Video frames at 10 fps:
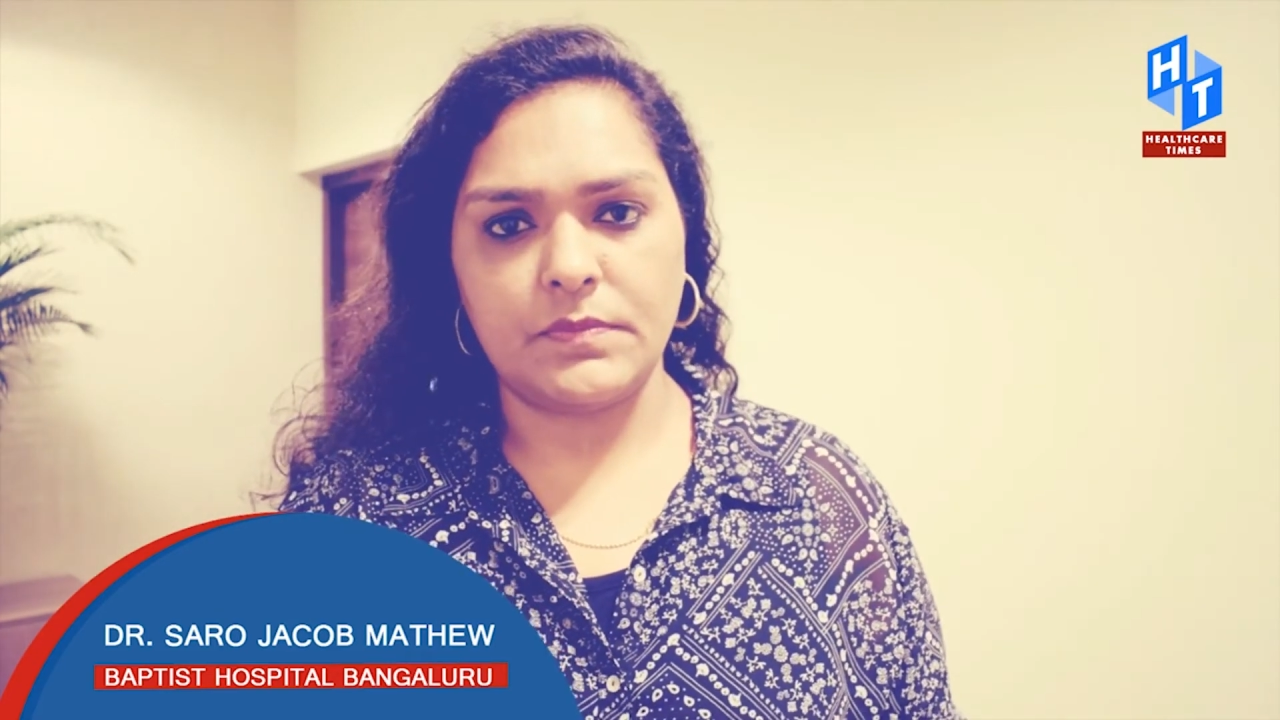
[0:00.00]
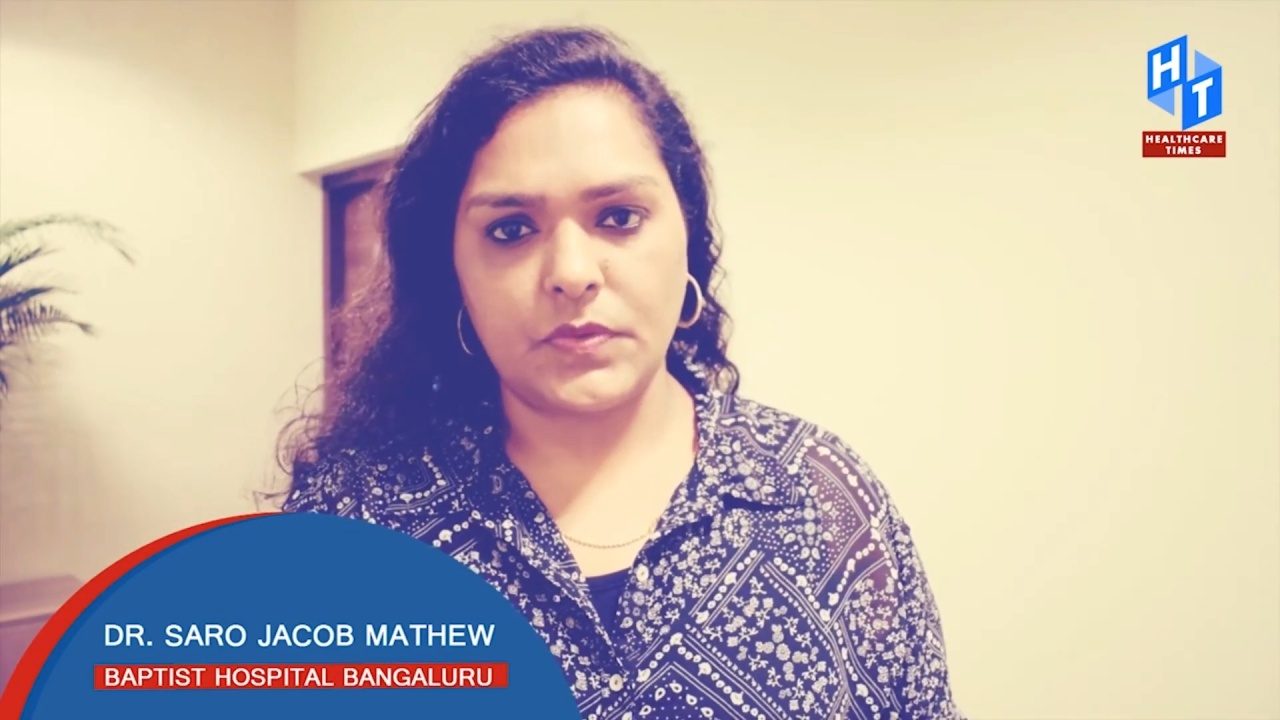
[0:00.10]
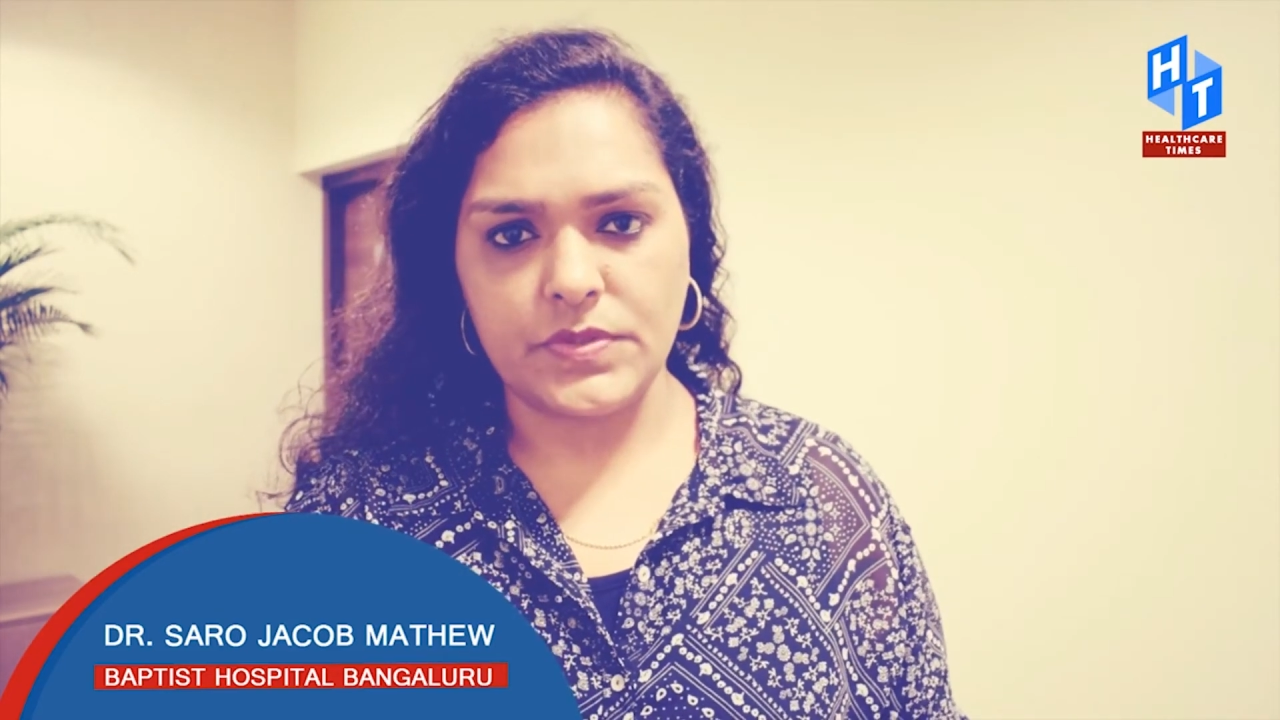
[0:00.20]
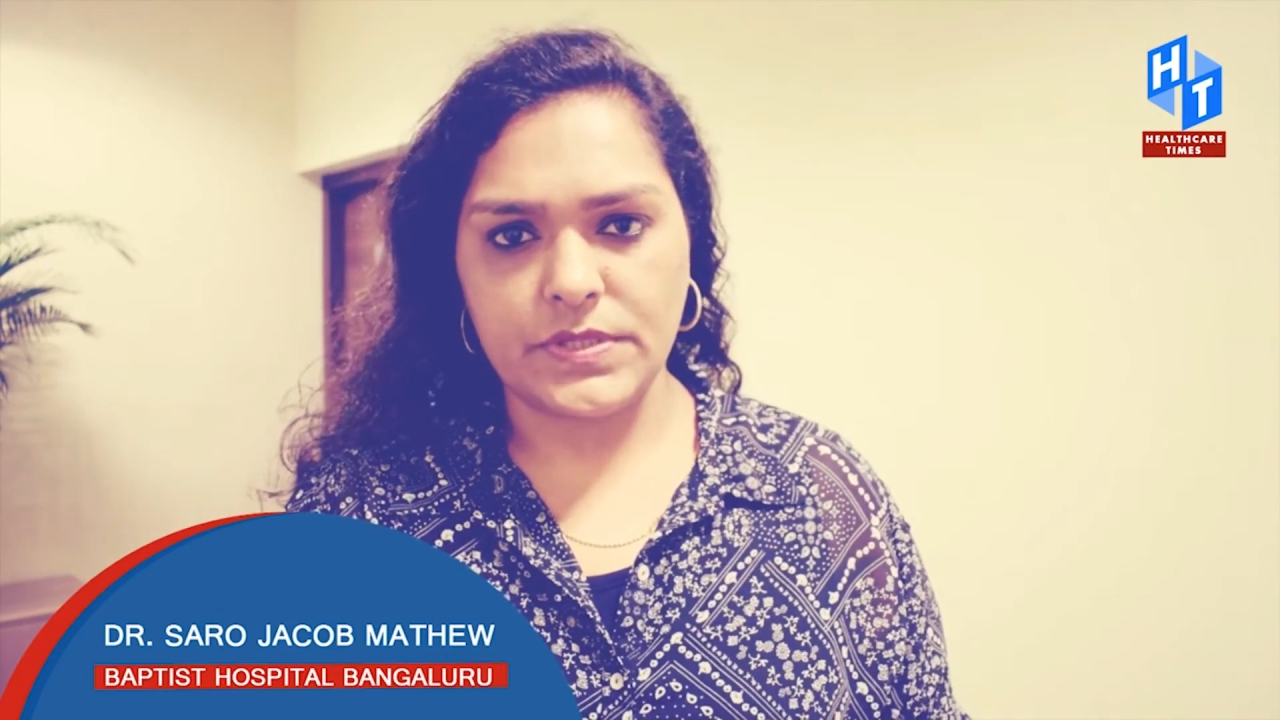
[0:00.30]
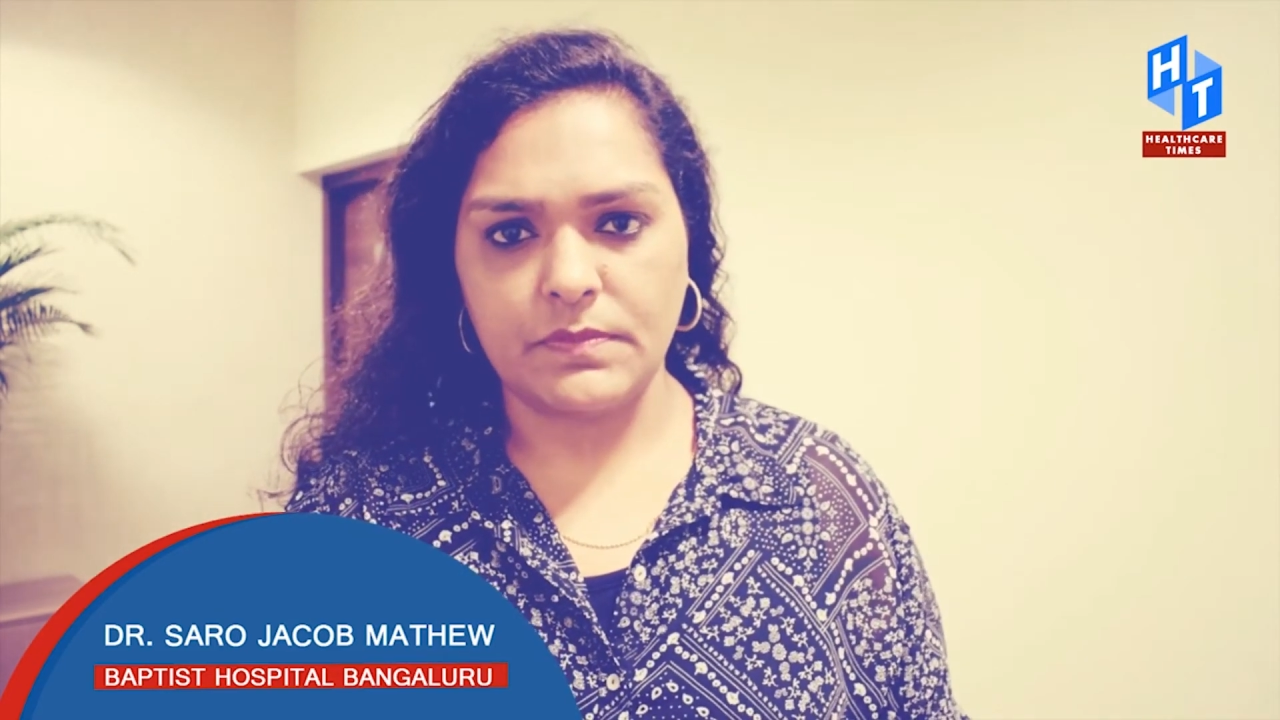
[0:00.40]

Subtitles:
most